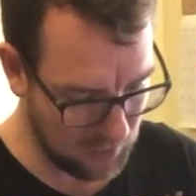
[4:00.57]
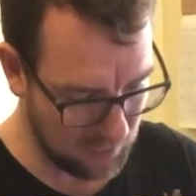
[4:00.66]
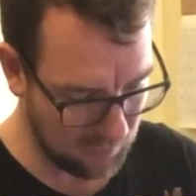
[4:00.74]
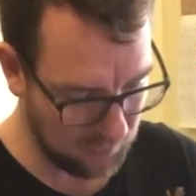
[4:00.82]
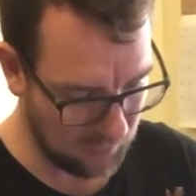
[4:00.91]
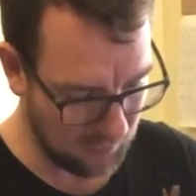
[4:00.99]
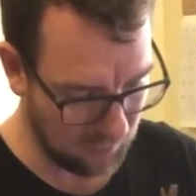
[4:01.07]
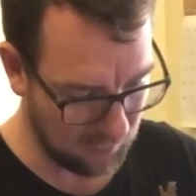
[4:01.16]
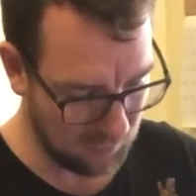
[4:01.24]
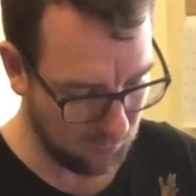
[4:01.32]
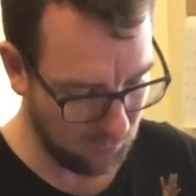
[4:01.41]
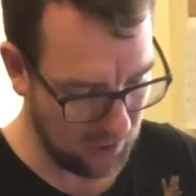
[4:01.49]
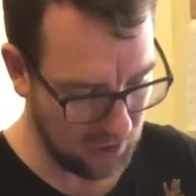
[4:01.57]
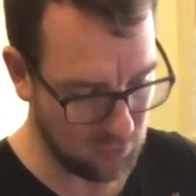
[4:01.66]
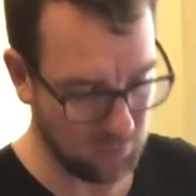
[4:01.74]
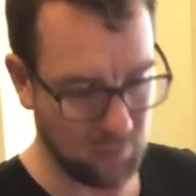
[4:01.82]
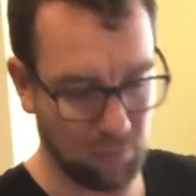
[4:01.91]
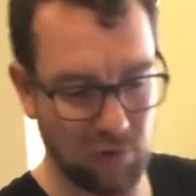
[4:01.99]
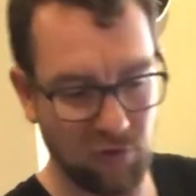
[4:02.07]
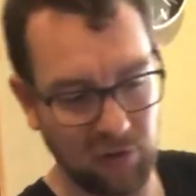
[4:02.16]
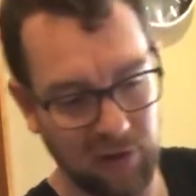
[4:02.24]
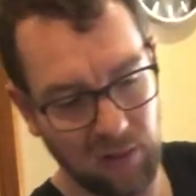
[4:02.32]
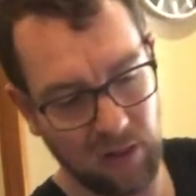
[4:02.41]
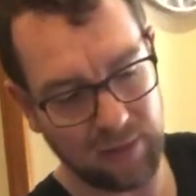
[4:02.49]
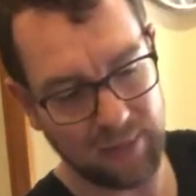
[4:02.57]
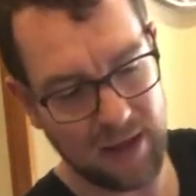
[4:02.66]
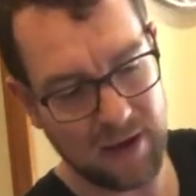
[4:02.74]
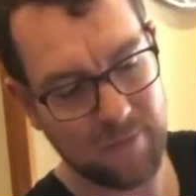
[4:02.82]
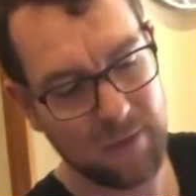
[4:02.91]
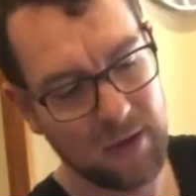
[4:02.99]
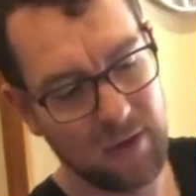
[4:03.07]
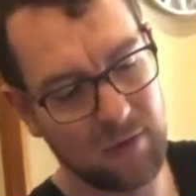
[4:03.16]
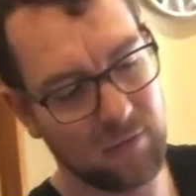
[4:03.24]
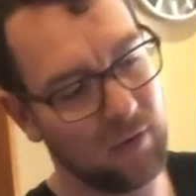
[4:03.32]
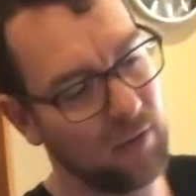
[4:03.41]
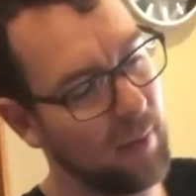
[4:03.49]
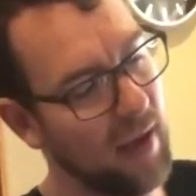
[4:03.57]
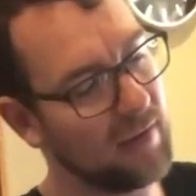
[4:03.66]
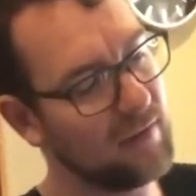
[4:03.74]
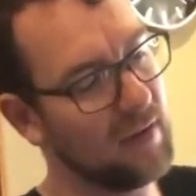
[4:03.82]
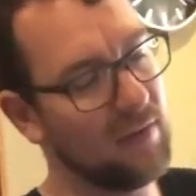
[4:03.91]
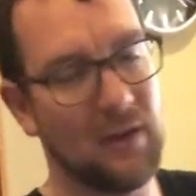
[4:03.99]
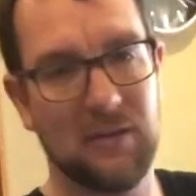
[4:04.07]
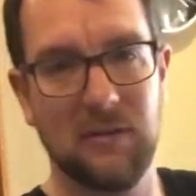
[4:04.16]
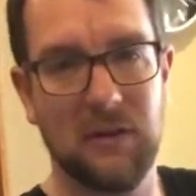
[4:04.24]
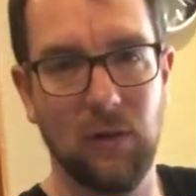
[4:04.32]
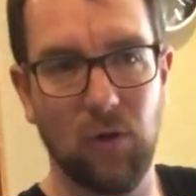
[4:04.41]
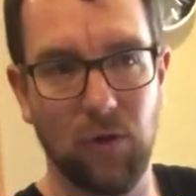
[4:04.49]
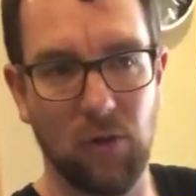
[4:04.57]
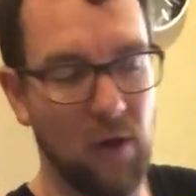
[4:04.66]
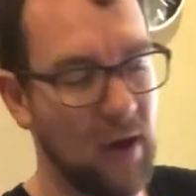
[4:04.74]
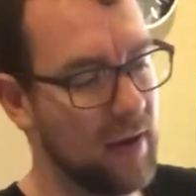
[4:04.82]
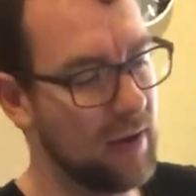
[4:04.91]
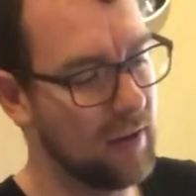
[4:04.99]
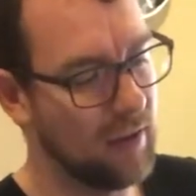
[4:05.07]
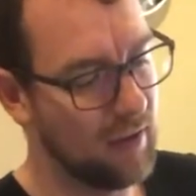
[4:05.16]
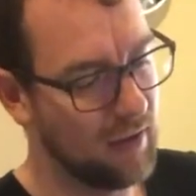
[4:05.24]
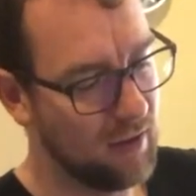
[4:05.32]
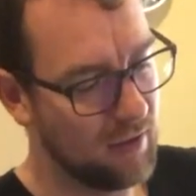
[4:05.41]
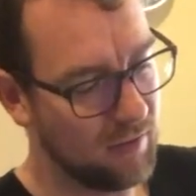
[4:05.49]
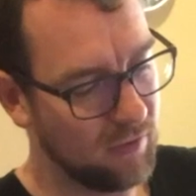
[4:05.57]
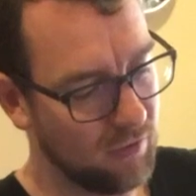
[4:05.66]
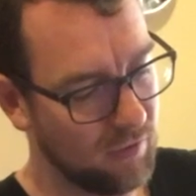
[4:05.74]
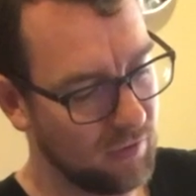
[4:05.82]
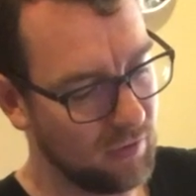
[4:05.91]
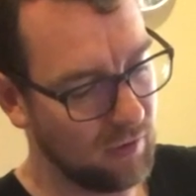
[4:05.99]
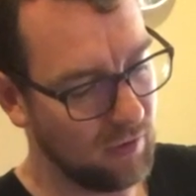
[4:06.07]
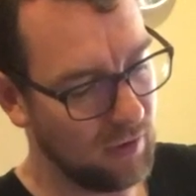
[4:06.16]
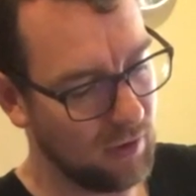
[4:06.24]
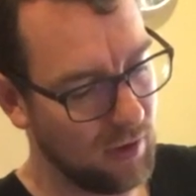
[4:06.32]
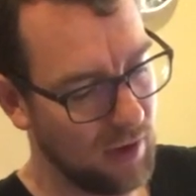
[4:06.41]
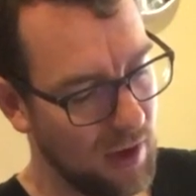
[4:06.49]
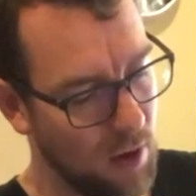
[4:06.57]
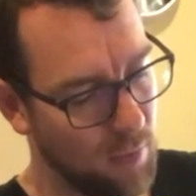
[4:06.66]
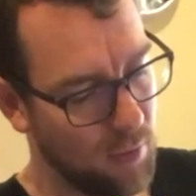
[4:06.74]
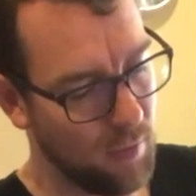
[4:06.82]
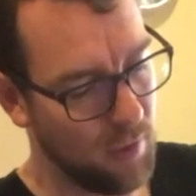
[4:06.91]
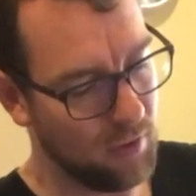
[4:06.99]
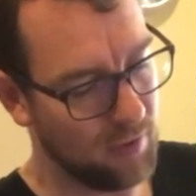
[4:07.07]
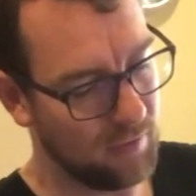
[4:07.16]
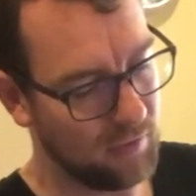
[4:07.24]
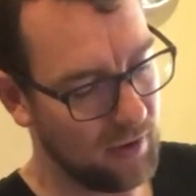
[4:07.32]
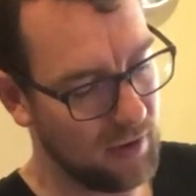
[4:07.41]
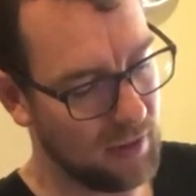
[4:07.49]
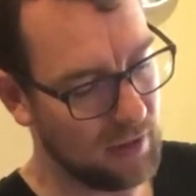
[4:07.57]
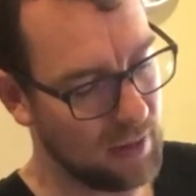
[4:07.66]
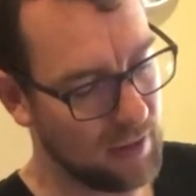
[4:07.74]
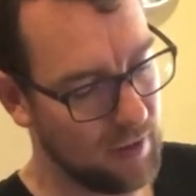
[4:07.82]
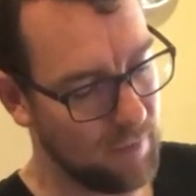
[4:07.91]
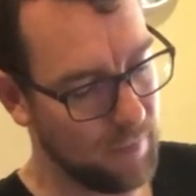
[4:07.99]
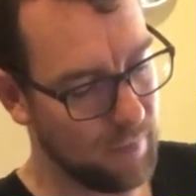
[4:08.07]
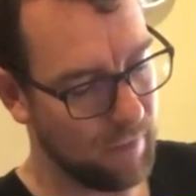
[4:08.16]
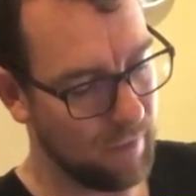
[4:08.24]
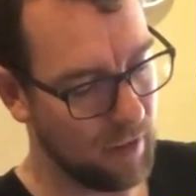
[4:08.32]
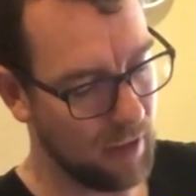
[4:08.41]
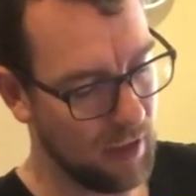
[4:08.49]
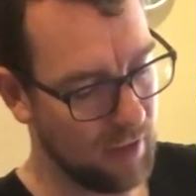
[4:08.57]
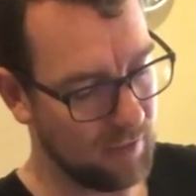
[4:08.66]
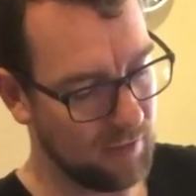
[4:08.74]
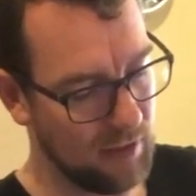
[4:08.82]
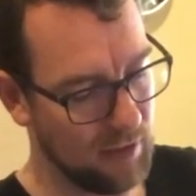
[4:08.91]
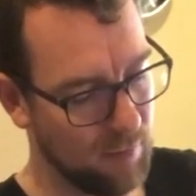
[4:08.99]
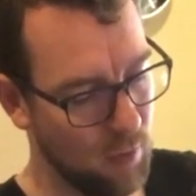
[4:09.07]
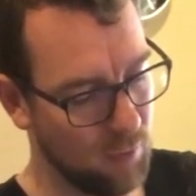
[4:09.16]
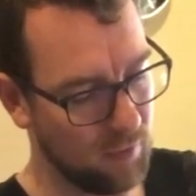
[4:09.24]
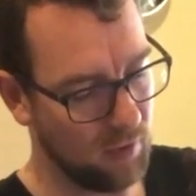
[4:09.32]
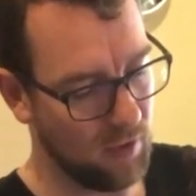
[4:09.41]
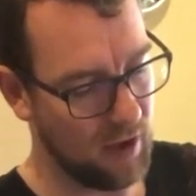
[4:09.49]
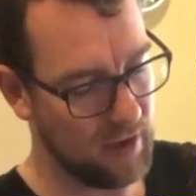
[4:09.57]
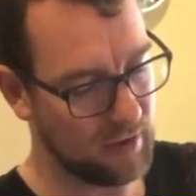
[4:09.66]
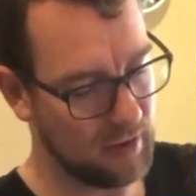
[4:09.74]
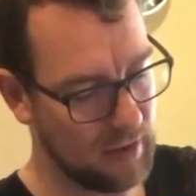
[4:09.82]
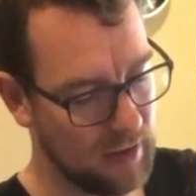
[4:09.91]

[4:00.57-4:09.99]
bit just because this branch was originally like that. So the back side of it hasn't seen a lot of light. So just to help promote the side that um, has seen the most light,